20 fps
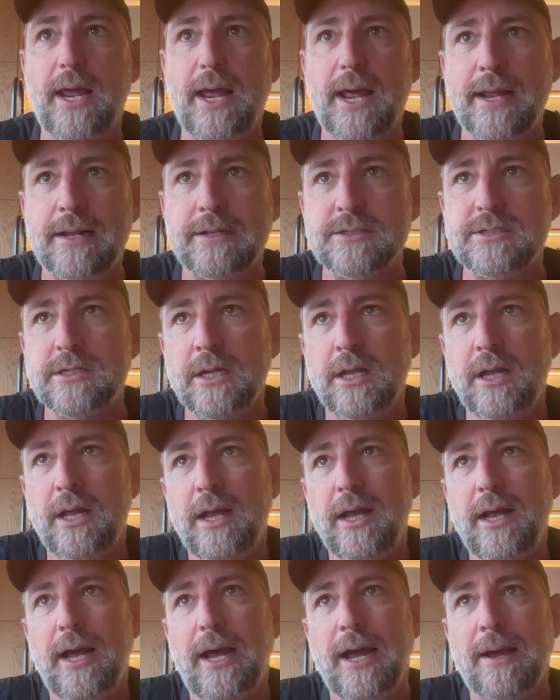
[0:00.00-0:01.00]
And
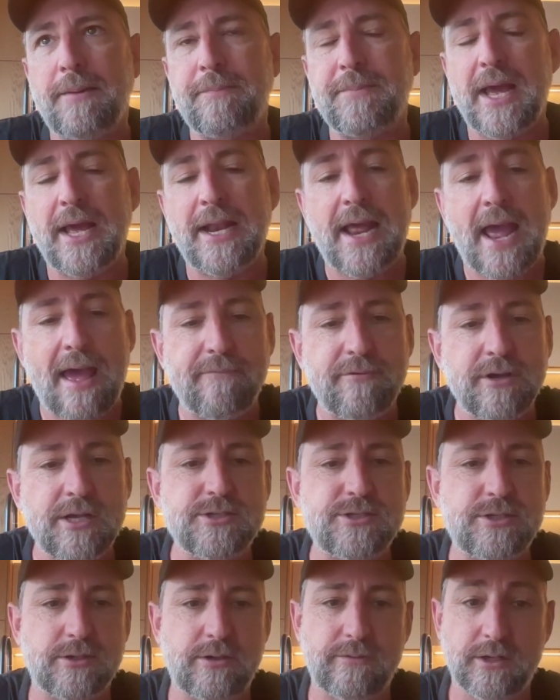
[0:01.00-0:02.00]
having
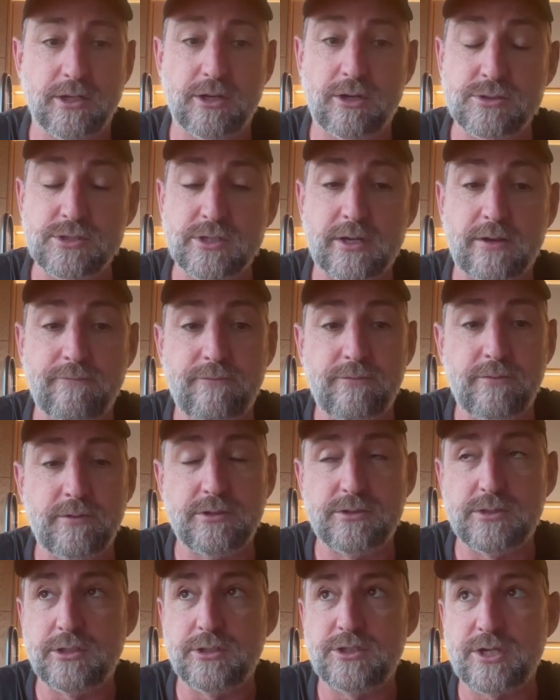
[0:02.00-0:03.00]
sort of a long time
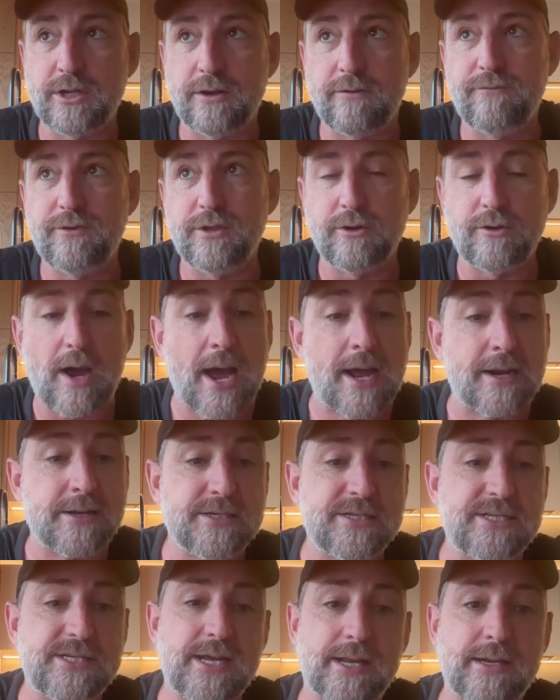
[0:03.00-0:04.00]
term view,
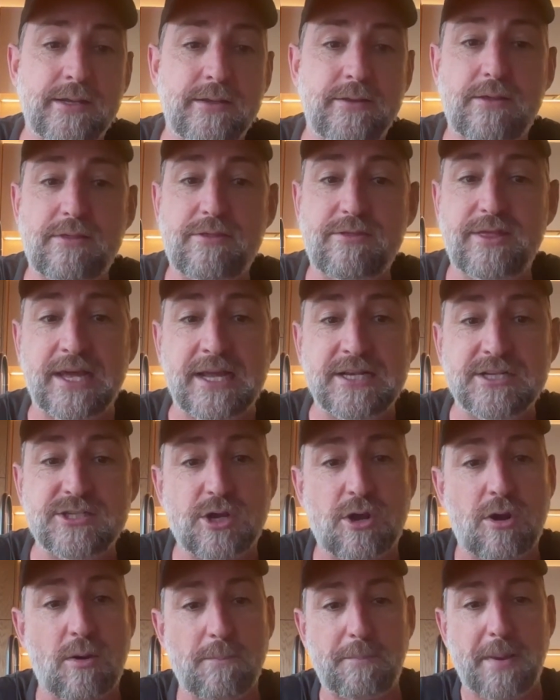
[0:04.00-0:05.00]
understanding that things
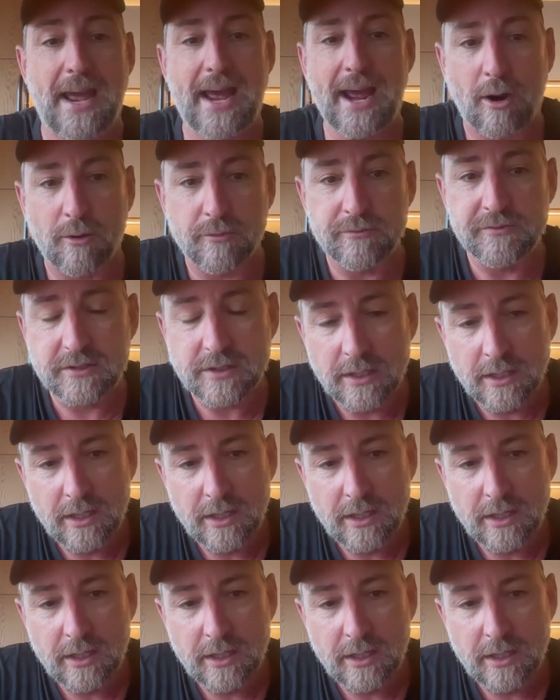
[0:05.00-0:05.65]
compound,